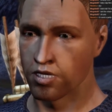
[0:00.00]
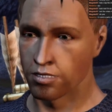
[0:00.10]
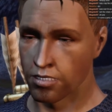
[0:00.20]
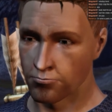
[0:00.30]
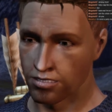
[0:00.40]

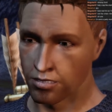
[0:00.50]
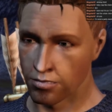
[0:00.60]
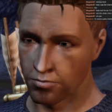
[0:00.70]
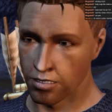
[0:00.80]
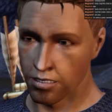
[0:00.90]
And that
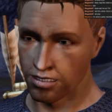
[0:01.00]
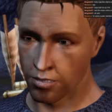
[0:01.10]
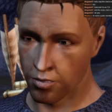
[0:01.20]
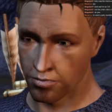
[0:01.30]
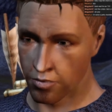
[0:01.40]
means the
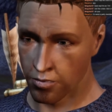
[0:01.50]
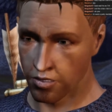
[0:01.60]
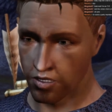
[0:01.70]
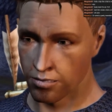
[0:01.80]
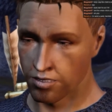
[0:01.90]
Blight would
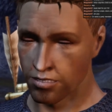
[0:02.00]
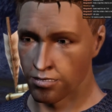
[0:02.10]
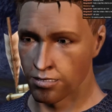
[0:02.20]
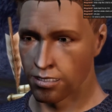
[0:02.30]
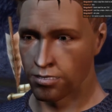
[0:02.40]
grow
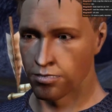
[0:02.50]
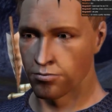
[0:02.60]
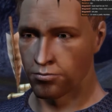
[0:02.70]
unchecked.